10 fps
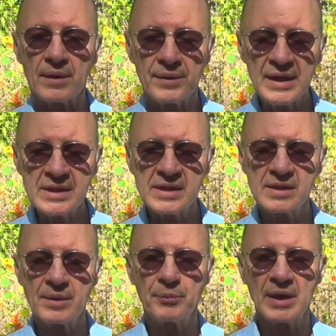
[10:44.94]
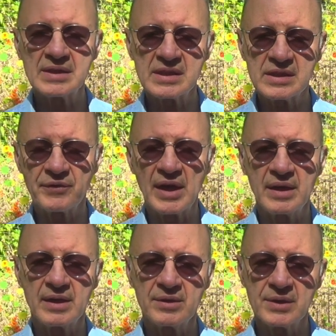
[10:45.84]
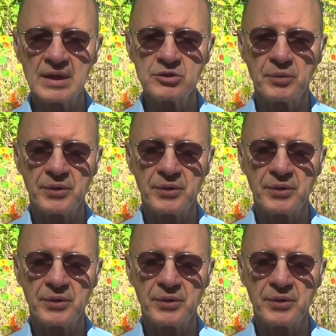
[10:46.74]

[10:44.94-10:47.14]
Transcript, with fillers: This is the process of getting in touch